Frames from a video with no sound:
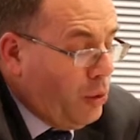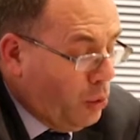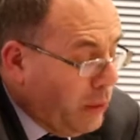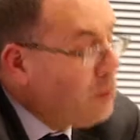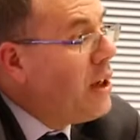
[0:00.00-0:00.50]

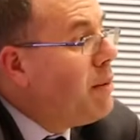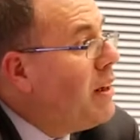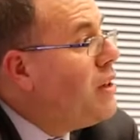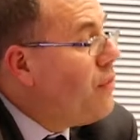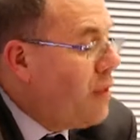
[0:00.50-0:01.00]
or will take
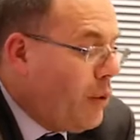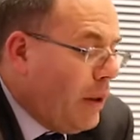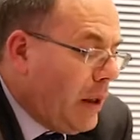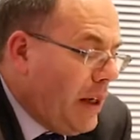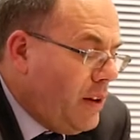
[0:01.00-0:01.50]
place very
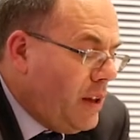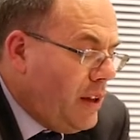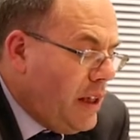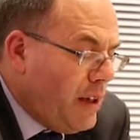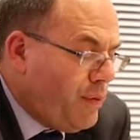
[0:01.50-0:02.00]
quickly in
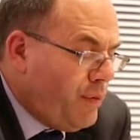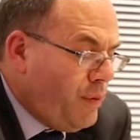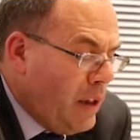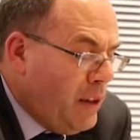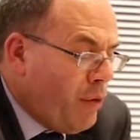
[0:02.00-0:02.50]

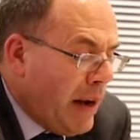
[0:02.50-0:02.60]
the